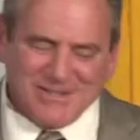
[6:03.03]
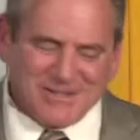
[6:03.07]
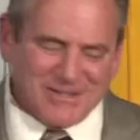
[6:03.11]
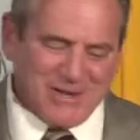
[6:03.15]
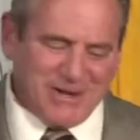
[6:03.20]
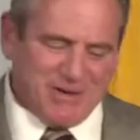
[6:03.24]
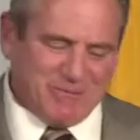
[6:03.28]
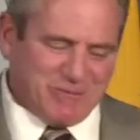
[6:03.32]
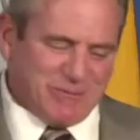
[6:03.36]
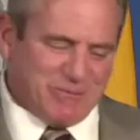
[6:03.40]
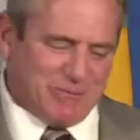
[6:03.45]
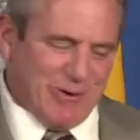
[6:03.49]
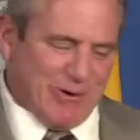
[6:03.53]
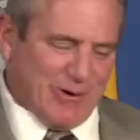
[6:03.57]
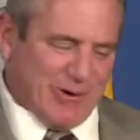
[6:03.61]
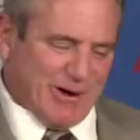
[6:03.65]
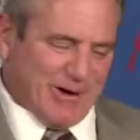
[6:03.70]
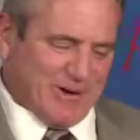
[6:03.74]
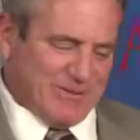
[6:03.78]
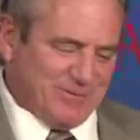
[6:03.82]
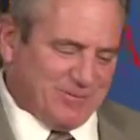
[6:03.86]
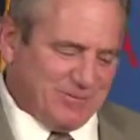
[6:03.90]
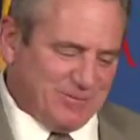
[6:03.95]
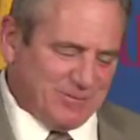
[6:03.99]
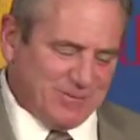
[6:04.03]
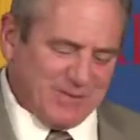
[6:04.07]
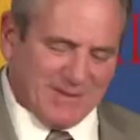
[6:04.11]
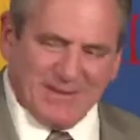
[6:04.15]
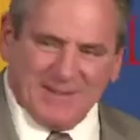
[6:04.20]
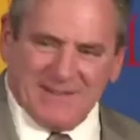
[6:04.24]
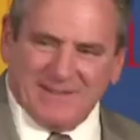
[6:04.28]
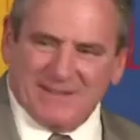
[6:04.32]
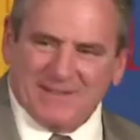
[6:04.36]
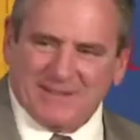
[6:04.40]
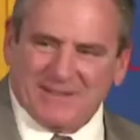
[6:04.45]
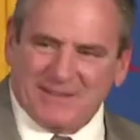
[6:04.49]
James Mora,
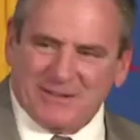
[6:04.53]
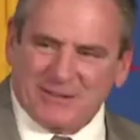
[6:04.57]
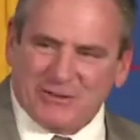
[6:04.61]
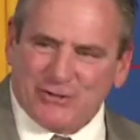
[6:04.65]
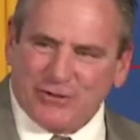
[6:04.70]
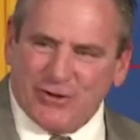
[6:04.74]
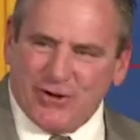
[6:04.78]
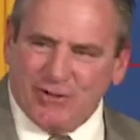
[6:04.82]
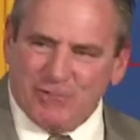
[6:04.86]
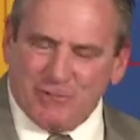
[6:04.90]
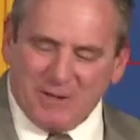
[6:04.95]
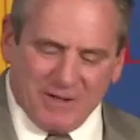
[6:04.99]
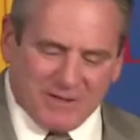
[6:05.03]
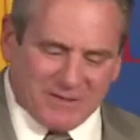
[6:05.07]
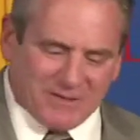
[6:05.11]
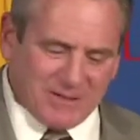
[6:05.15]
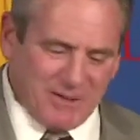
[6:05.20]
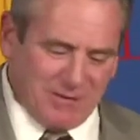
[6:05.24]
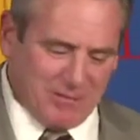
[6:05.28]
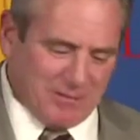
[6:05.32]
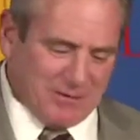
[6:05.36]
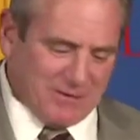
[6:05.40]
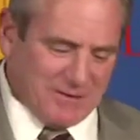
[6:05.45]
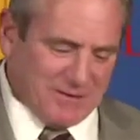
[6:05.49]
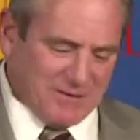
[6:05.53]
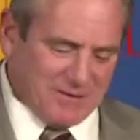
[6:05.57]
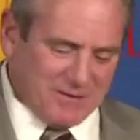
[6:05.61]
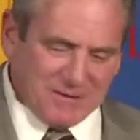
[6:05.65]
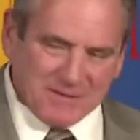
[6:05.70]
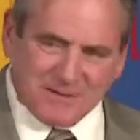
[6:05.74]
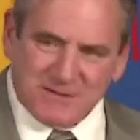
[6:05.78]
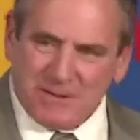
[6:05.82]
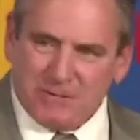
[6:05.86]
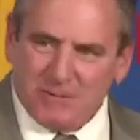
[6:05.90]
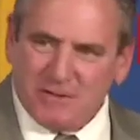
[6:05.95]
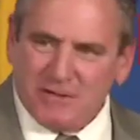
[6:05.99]
can join me and some
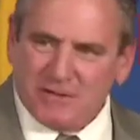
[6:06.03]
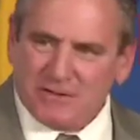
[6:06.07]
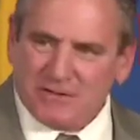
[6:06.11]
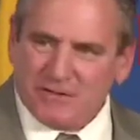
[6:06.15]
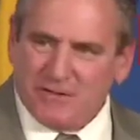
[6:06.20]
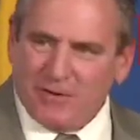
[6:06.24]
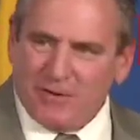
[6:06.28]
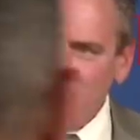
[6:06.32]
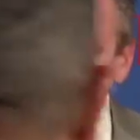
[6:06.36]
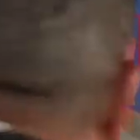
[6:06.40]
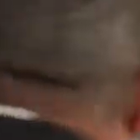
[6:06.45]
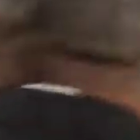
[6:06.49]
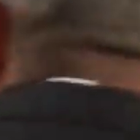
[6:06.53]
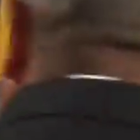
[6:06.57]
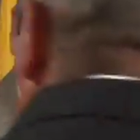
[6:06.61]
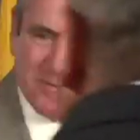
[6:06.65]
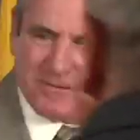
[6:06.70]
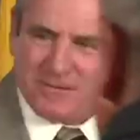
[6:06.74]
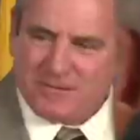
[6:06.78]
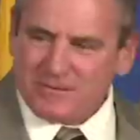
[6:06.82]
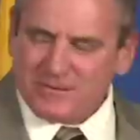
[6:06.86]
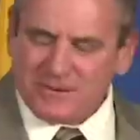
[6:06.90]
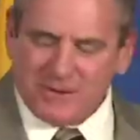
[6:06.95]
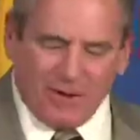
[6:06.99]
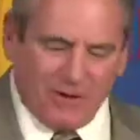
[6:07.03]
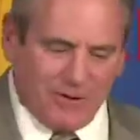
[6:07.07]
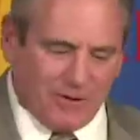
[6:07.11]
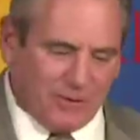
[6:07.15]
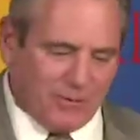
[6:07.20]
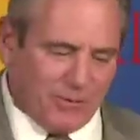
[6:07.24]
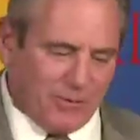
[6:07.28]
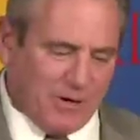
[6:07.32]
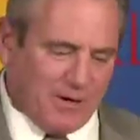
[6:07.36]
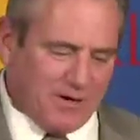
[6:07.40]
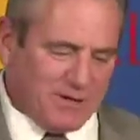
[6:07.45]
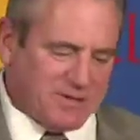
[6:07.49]
of his folks from
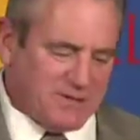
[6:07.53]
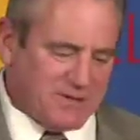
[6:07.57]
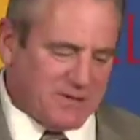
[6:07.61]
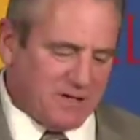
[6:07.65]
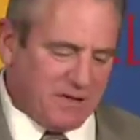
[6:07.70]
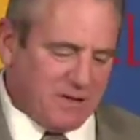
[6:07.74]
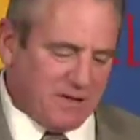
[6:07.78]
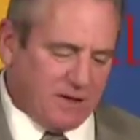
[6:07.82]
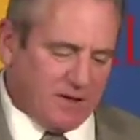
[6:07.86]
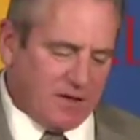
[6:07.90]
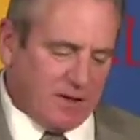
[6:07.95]
Solid Waste.